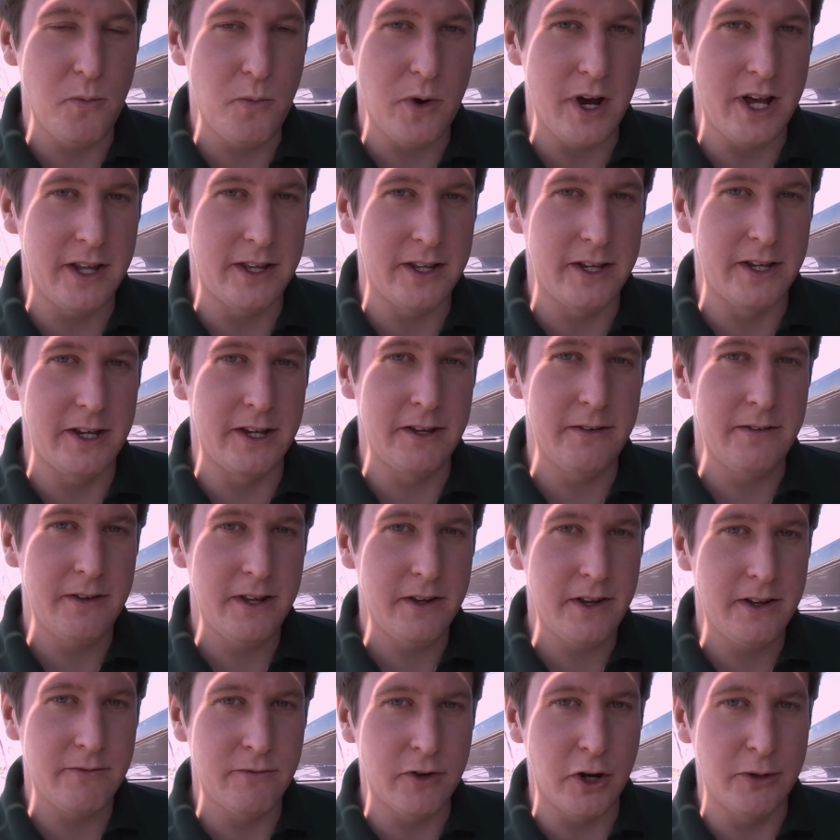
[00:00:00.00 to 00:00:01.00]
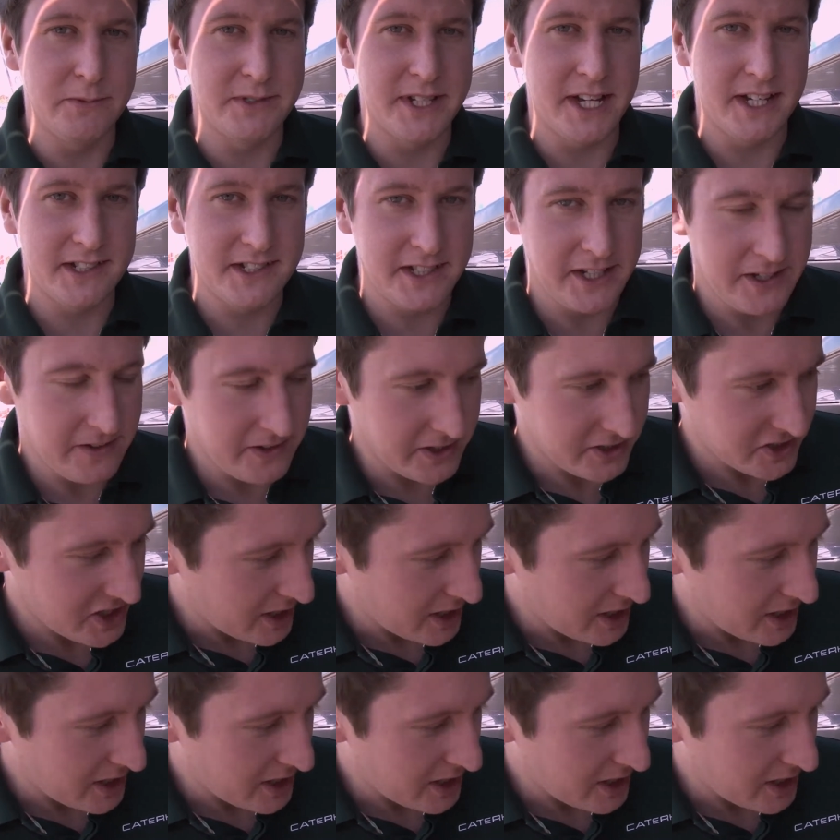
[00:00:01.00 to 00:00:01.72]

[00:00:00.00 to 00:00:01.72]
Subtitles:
where the ropes exit the